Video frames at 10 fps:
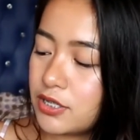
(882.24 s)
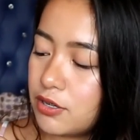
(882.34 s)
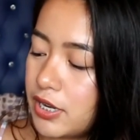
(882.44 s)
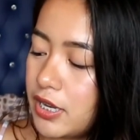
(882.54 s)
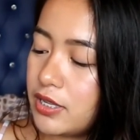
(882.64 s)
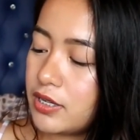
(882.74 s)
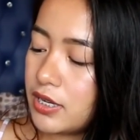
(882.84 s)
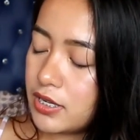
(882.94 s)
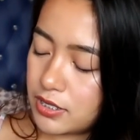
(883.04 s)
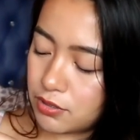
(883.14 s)
So, ayan.
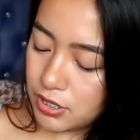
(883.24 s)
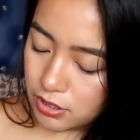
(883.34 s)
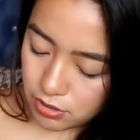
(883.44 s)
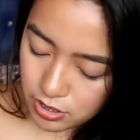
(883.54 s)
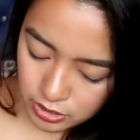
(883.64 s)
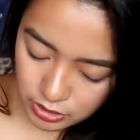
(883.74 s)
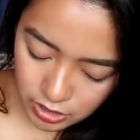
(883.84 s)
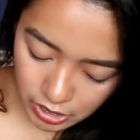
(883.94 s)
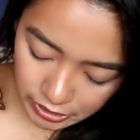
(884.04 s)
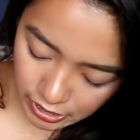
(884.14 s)
So, dito
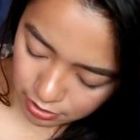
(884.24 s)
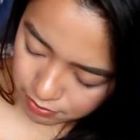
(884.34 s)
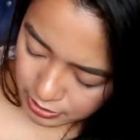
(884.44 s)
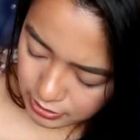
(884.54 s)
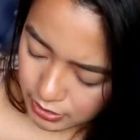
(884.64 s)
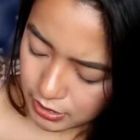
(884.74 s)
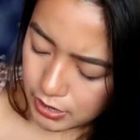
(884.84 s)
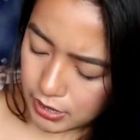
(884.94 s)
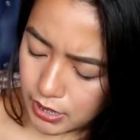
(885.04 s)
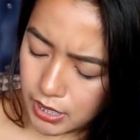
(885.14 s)
nag-start. And
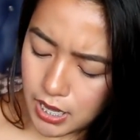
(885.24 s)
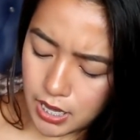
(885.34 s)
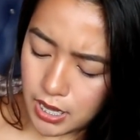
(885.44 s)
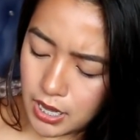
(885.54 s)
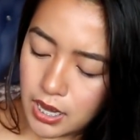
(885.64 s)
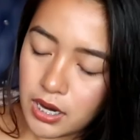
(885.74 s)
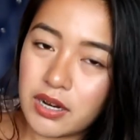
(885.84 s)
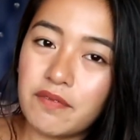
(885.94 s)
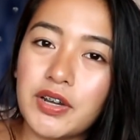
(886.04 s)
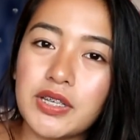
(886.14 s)
basically,
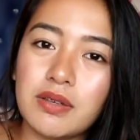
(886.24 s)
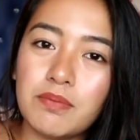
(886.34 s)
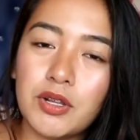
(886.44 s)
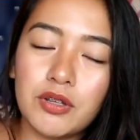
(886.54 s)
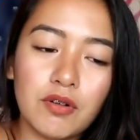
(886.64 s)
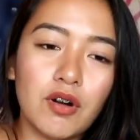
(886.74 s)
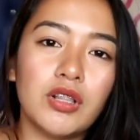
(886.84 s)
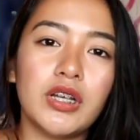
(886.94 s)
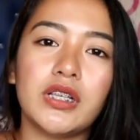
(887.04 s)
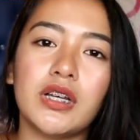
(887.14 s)
reversible yung
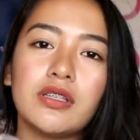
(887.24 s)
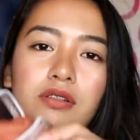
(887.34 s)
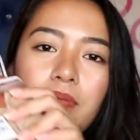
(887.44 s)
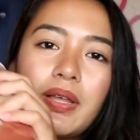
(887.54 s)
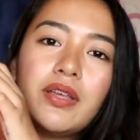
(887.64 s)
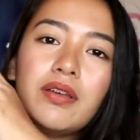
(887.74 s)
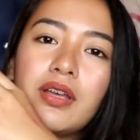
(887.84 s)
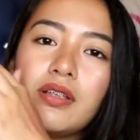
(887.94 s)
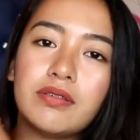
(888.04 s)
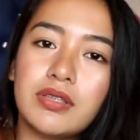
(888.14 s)
color niya. So, pwede
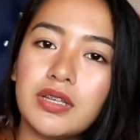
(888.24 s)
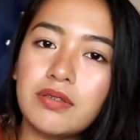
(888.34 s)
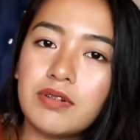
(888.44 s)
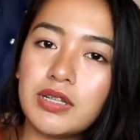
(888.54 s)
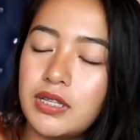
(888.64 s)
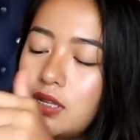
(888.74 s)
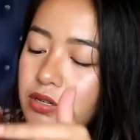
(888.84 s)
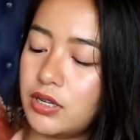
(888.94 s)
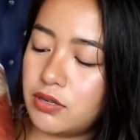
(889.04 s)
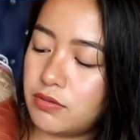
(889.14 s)
you can use this one and
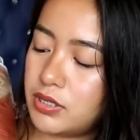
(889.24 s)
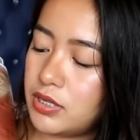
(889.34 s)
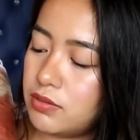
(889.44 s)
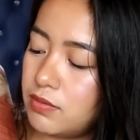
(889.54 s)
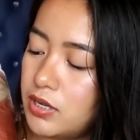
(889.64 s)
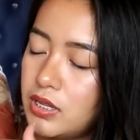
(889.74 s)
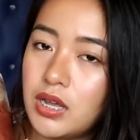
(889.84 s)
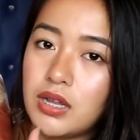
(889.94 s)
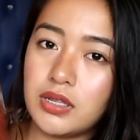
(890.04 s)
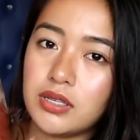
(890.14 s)
then you can use this one,
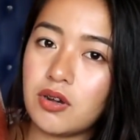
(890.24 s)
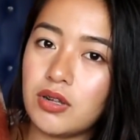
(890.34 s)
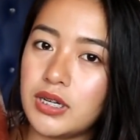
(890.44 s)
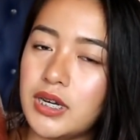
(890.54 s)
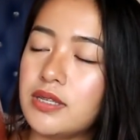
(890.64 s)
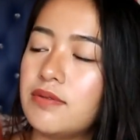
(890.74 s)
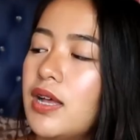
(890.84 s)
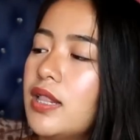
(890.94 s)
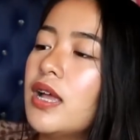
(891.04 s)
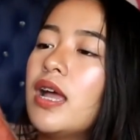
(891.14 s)
this color as
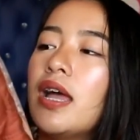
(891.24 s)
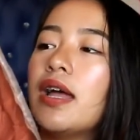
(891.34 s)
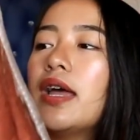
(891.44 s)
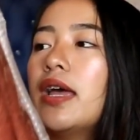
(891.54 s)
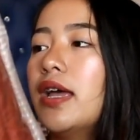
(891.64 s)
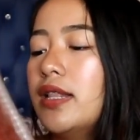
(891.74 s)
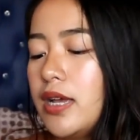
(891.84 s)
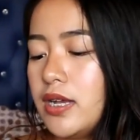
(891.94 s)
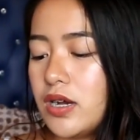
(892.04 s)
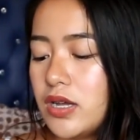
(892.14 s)
well. And
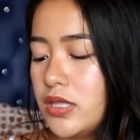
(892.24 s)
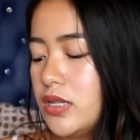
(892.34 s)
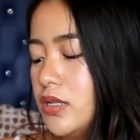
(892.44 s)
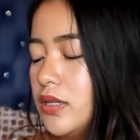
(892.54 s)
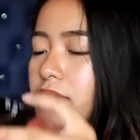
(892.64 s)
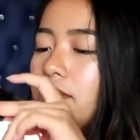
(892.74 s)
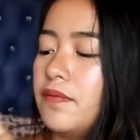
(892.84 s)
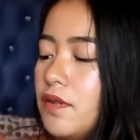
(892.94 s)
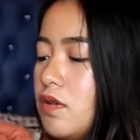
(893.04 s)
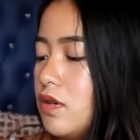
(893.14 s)
I got this
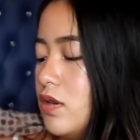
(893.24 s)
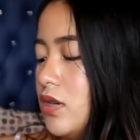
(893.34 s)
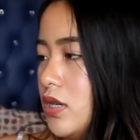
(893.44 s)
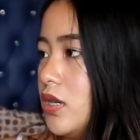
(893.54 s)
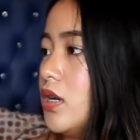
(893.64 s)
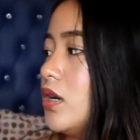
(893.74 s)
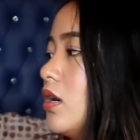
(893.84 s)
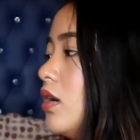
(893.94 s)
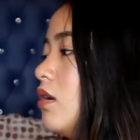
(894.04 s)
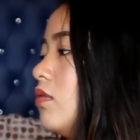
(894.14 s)
for
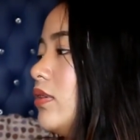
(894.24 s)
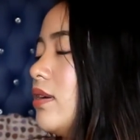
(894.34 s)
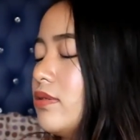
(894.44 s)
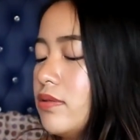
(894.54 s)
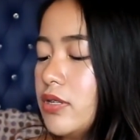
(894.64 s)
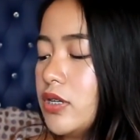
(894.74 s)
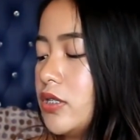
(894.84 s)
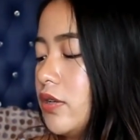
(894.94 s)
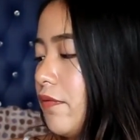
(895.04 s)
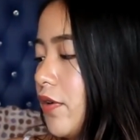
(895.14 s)

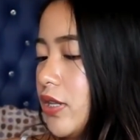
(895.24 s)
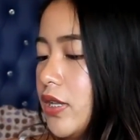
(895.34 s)
1,149